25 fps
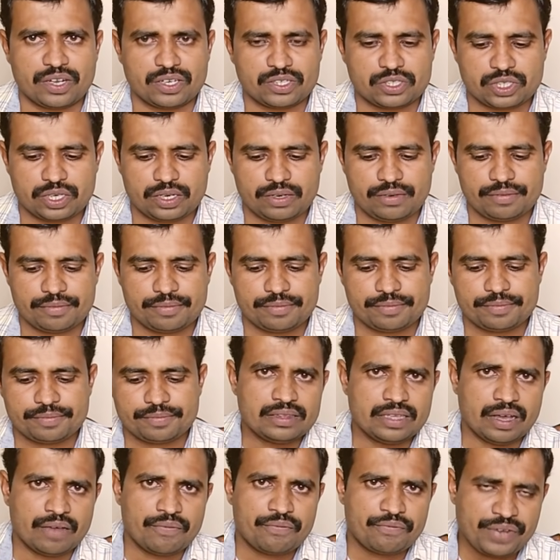function.
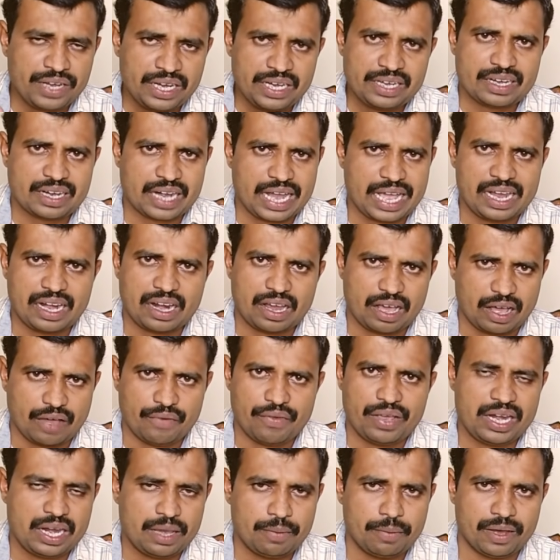The free trial
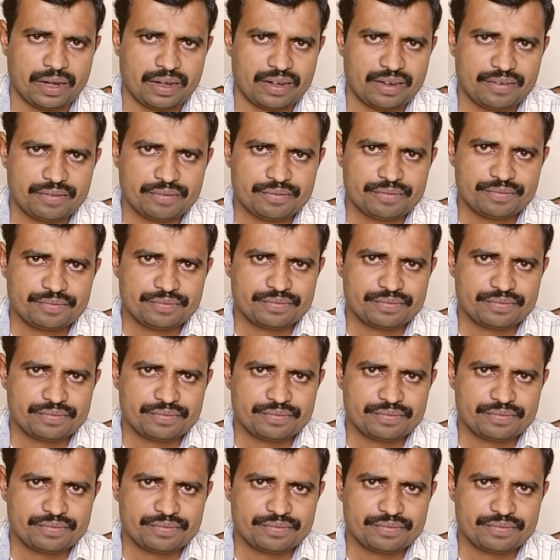available